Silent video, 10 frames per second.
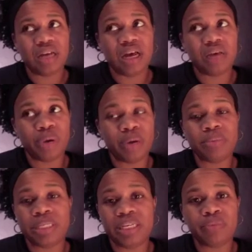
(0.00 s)
probably
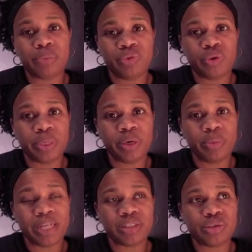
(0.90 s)
even before we go back to
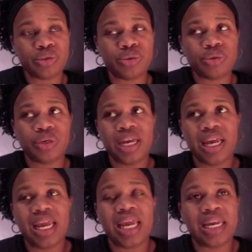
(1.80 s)
school.
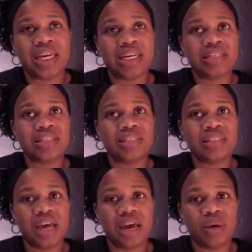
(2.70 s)
And
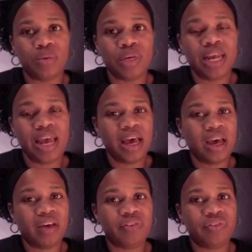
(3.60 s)
I want to
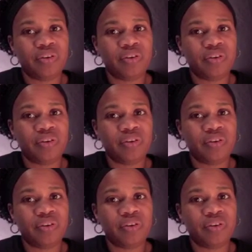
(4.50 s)
have